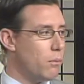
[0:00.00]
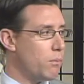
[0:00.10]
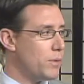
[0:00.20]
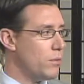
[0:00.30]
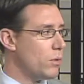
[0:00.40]

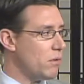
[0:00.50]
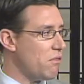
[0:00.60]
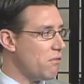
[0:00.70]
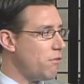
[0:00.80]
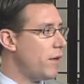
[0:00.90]
didn't really
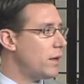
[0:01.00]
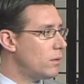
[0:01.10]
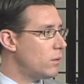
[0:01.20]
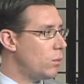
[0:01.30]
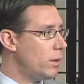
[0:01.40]
fit
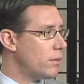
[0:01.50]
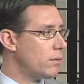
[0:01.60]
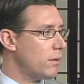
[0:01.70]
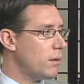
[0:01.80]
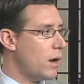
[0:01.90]

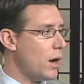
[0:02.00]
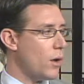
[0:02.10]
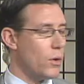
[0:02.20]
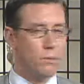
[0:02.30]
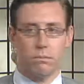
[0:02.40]
with
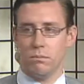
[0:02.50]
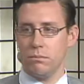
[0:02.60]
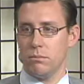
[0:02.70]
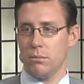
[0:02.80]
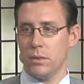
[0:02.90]
our
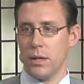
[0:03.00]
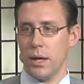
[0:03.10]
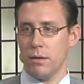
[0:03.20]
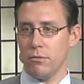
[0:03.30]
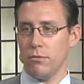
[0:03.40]

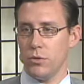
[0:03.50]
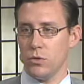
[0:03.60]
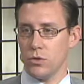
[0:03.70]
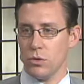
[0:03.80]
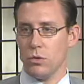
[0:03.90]
kind of
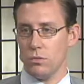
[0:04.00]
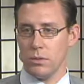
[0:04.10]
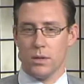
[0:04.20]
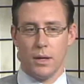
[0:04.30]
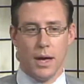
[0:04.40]
future
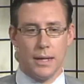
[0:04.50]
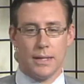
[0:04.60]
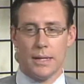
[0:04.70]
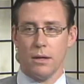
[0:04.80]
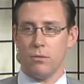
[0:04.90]

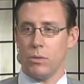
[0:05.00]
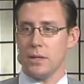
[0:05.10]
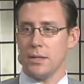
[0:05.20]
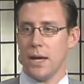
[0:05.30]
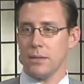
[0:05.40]
idea of what
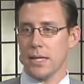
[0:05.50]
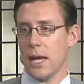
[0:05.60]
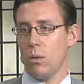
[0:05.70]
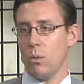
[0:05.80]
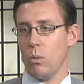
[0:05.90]
the
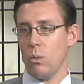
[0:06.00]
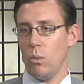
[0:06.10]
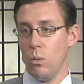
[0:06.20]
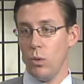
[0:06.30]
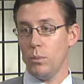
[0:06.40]
downtown
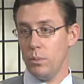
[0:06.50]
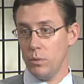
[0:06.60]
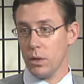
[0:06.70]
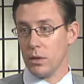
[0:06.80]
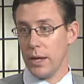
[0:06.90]
would
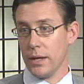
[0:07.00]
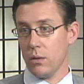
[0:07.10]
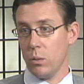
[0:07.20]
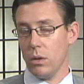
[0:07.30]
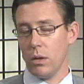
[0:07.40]
look like
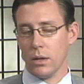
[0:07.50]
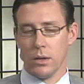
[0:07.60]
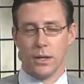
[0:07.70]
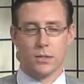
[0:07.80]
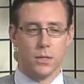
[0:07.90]
and will look
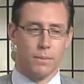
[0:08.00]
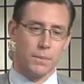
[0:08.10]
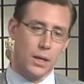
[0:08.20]
like. So